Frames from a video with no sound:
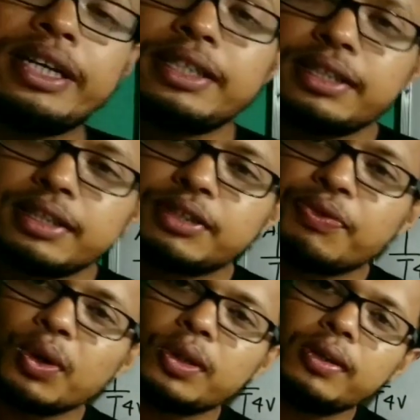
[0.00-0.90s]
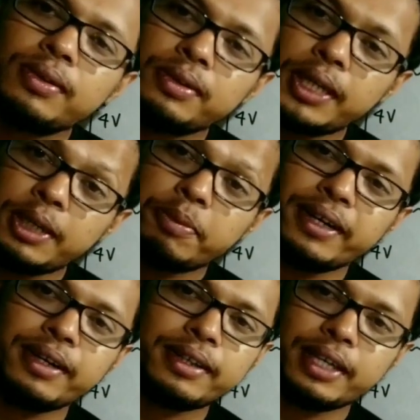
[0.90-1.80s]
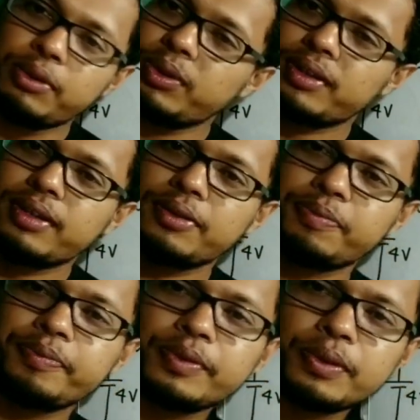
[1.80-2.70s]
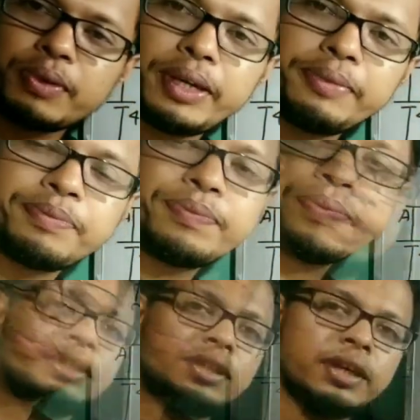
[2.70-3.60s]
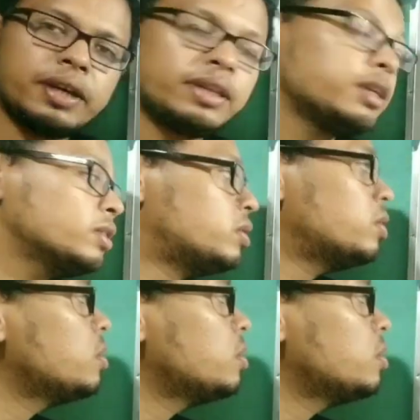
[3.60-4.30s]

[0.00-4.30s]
resistance for the infinite network. Okay. Next heading is the